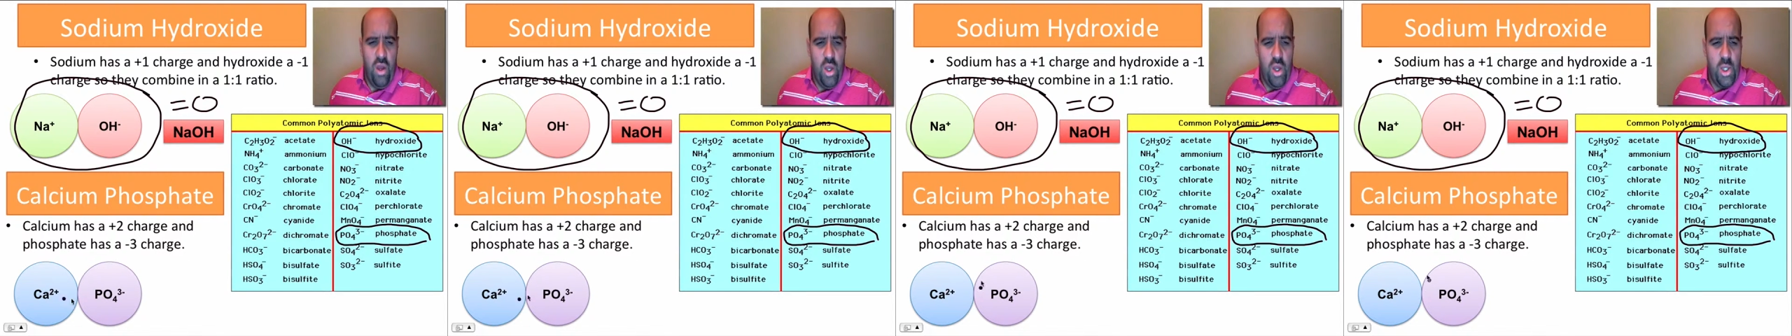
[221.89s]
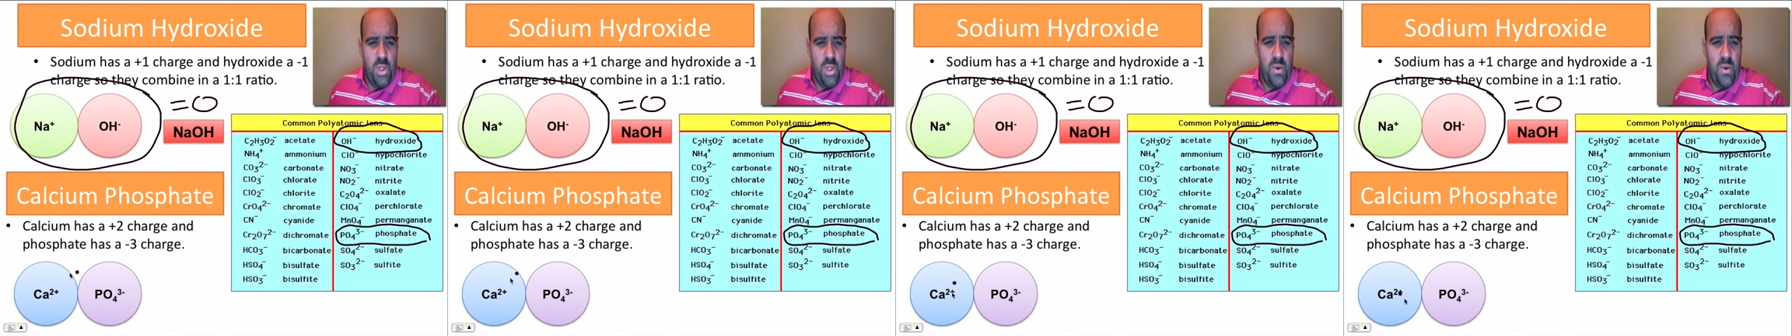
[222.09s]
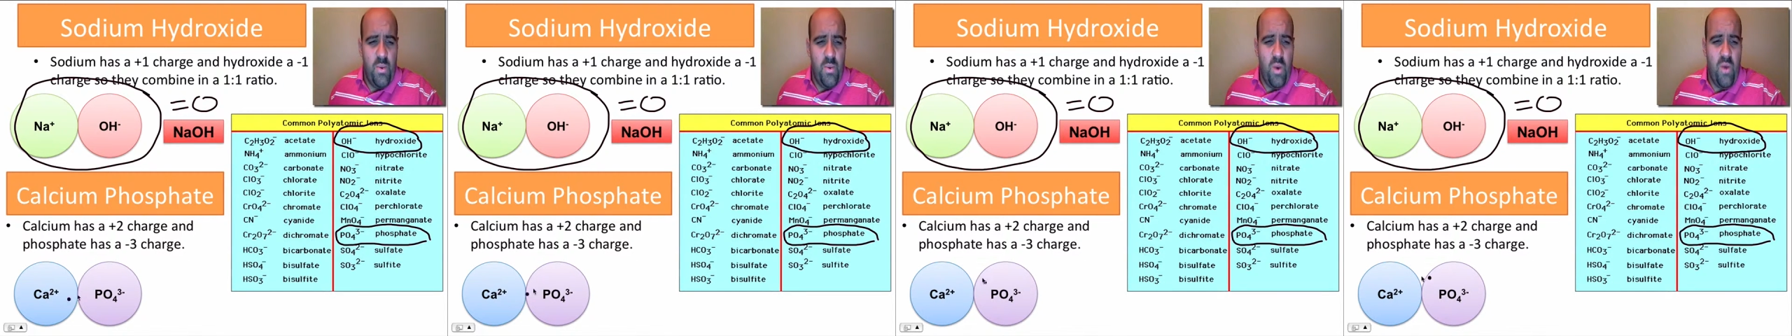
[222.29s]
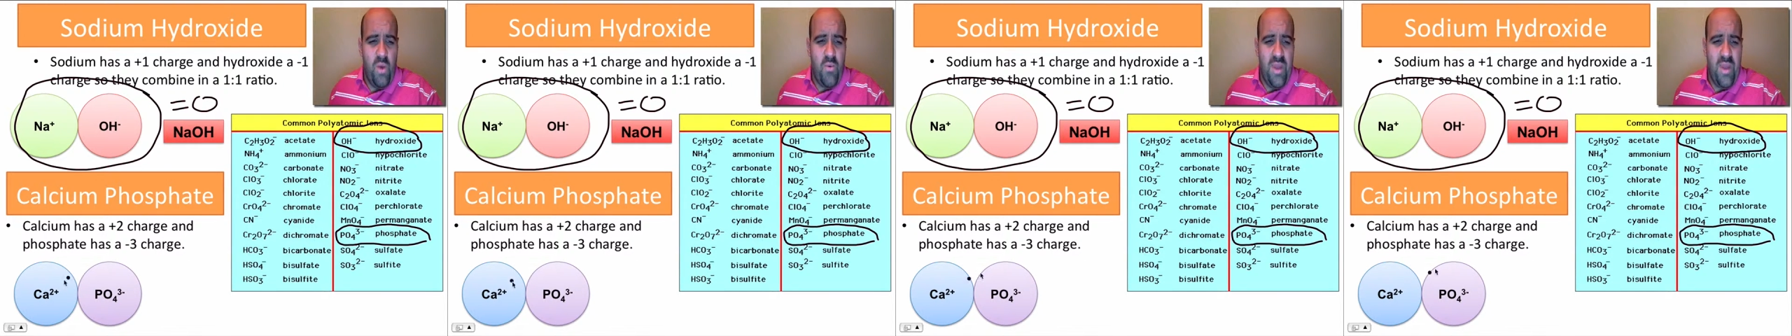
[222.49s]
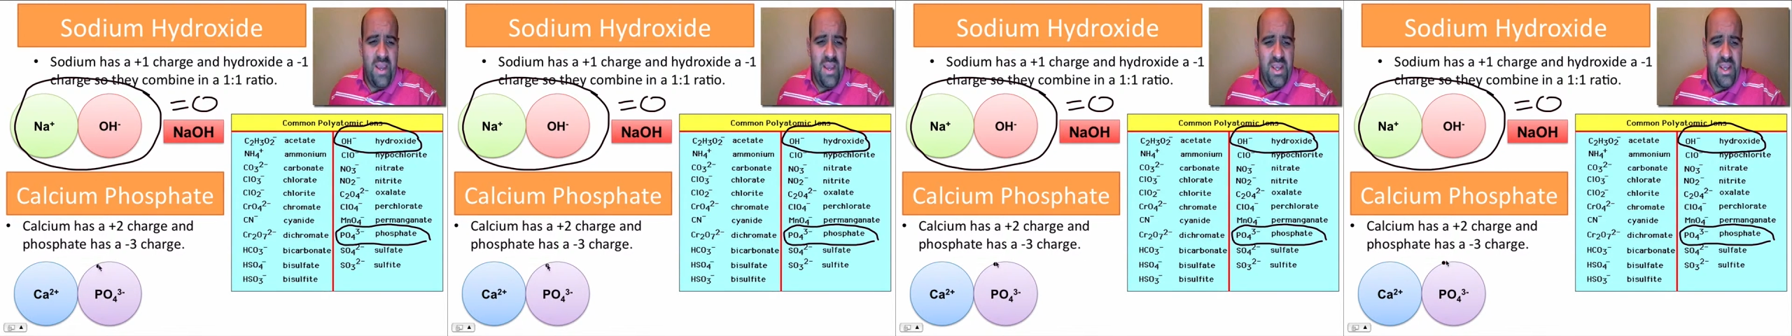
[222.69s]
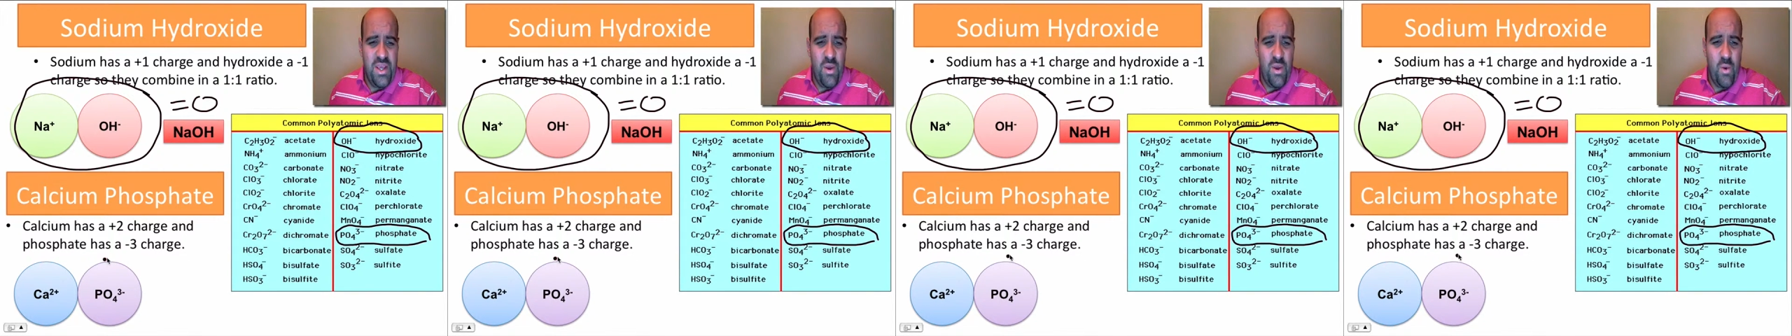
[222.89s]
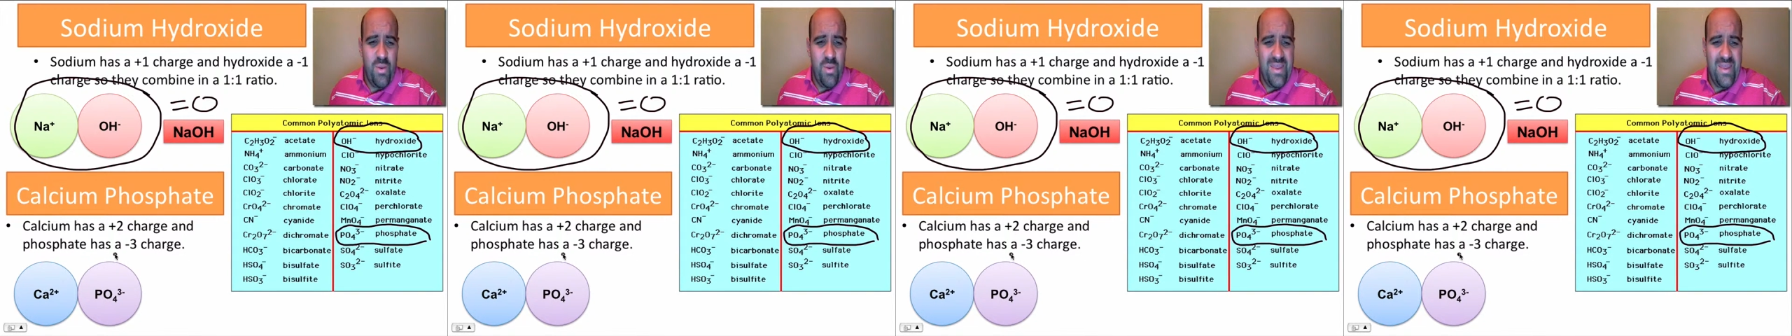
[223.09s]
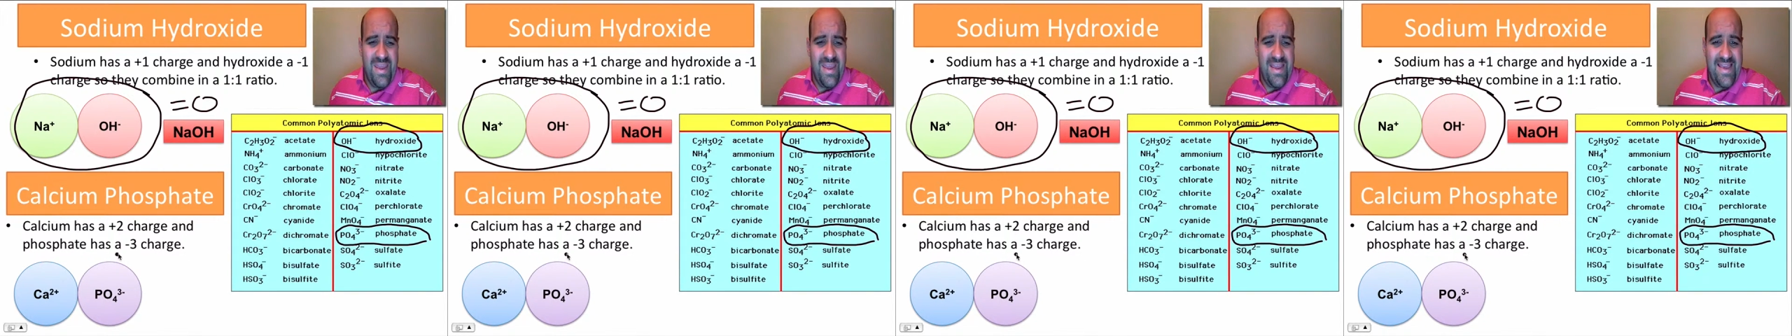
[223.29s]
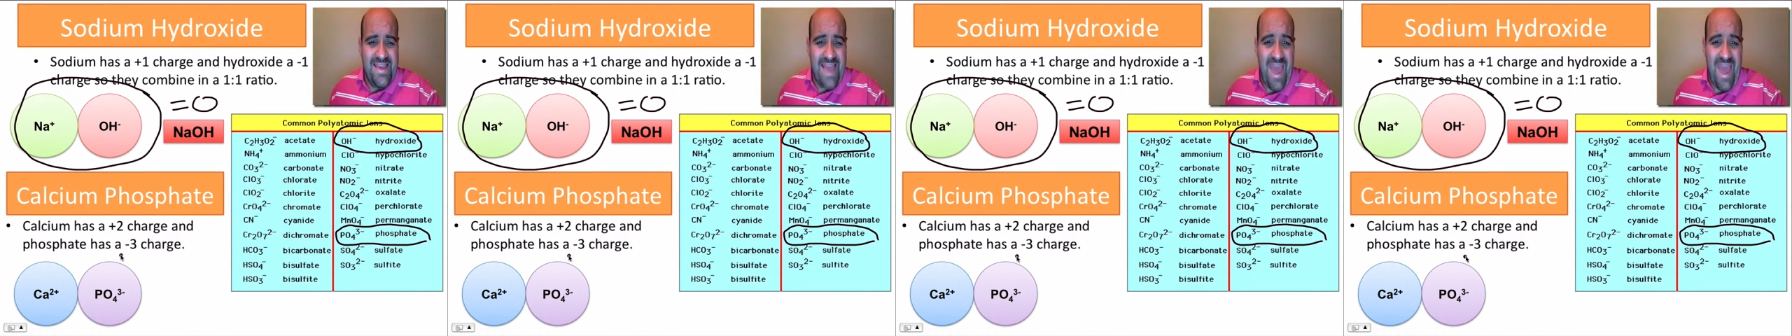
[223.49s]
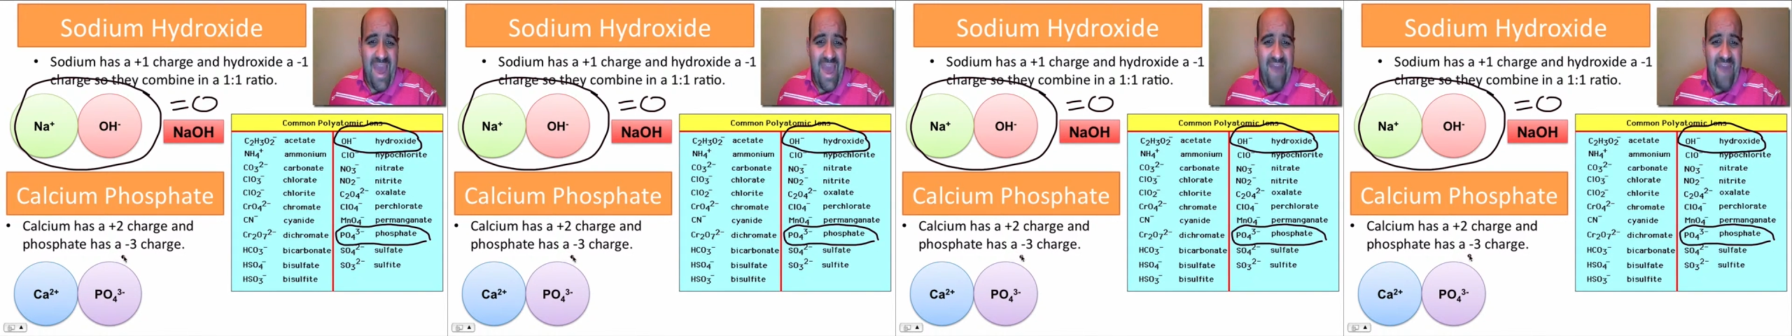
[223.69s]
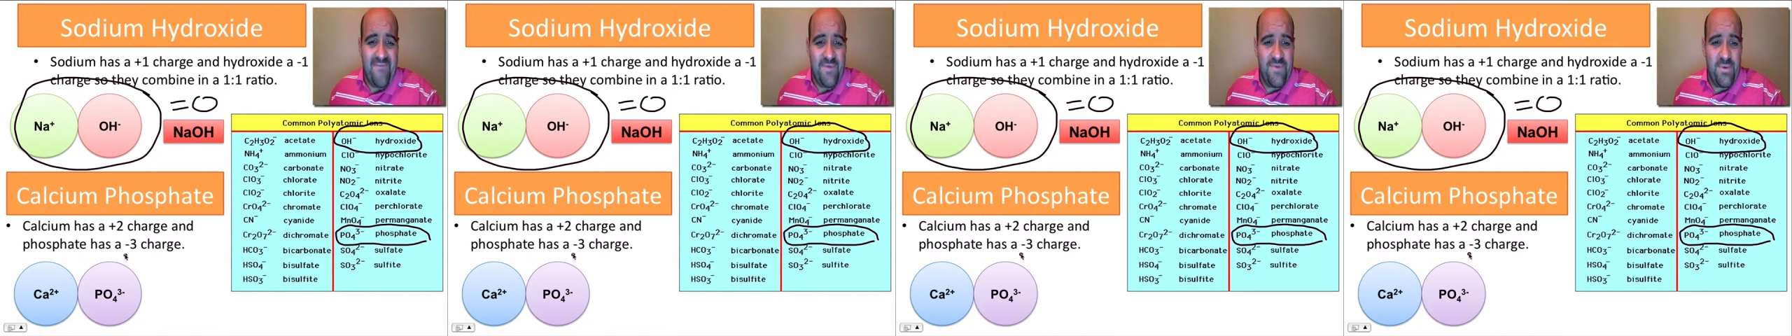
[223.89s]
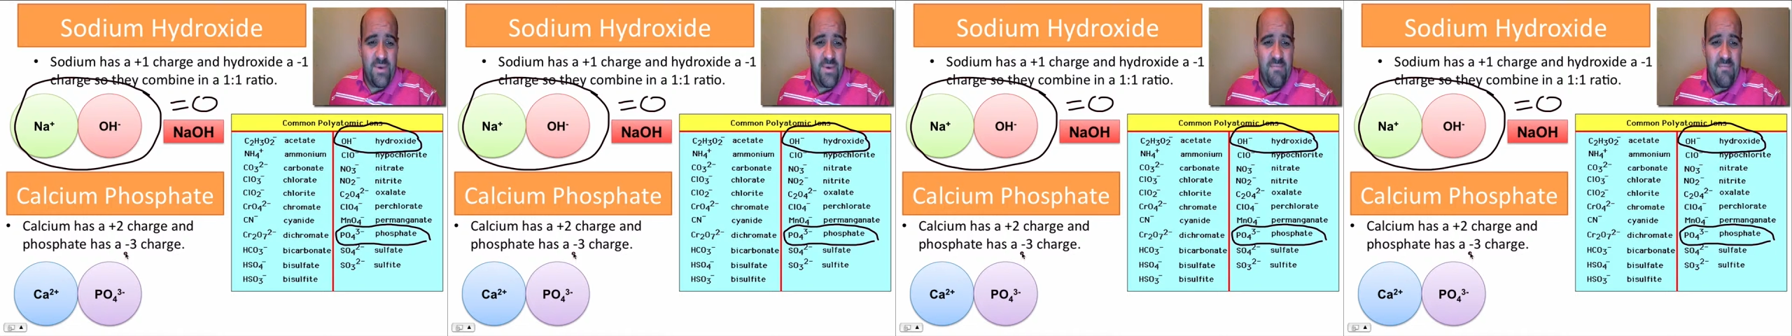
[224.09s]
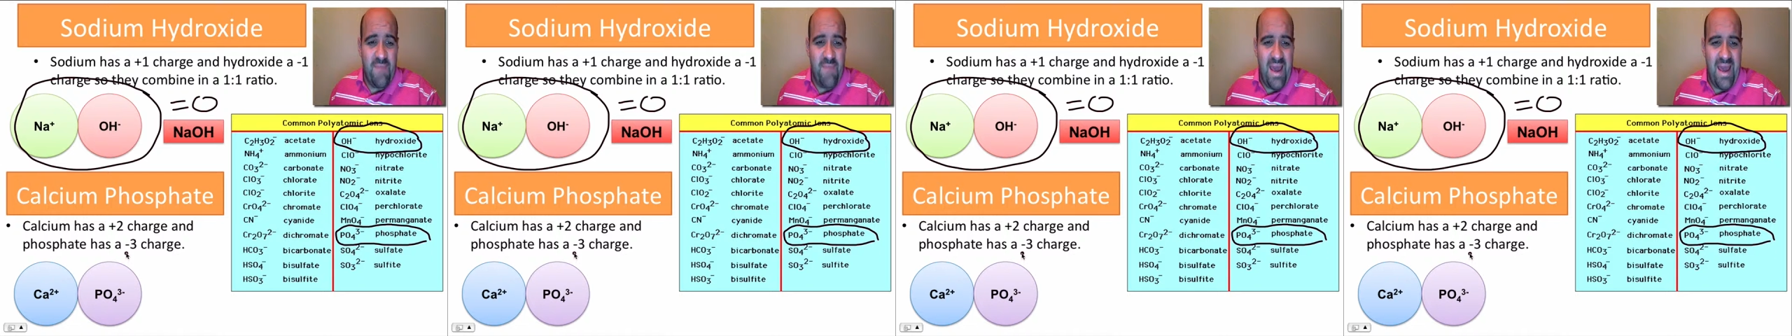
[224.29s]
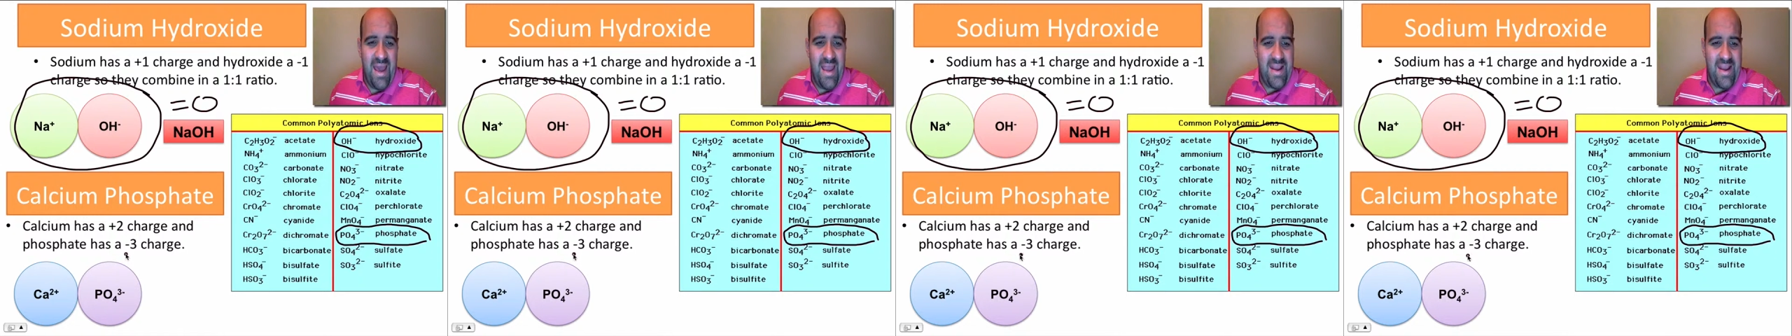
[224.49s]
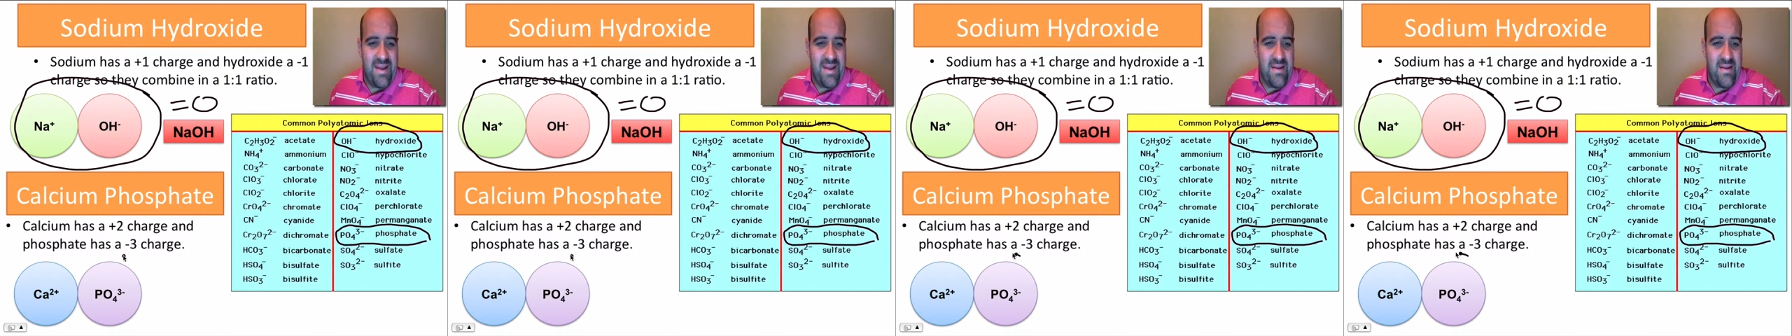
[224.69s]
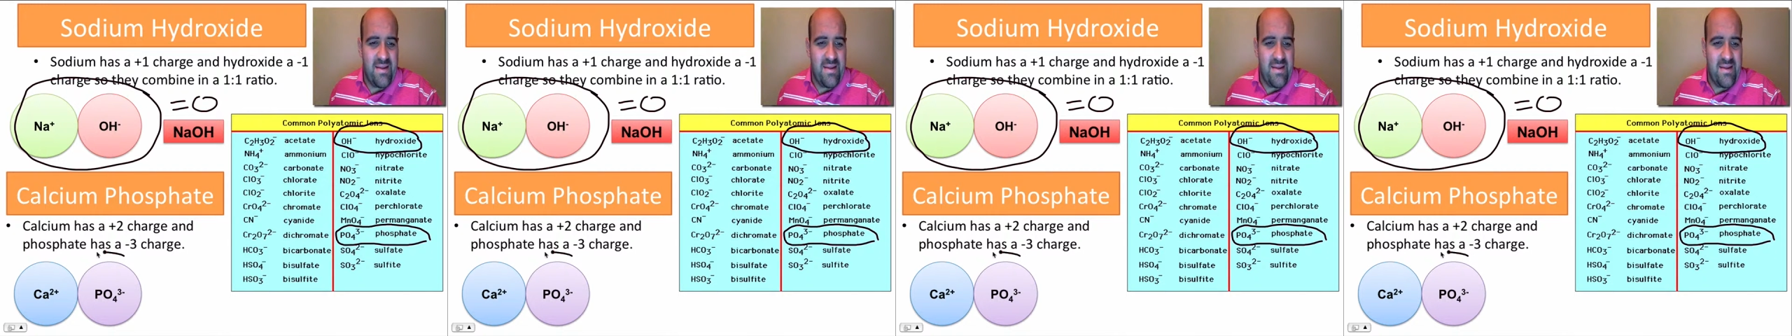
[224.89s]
So in what ratio would these have to combine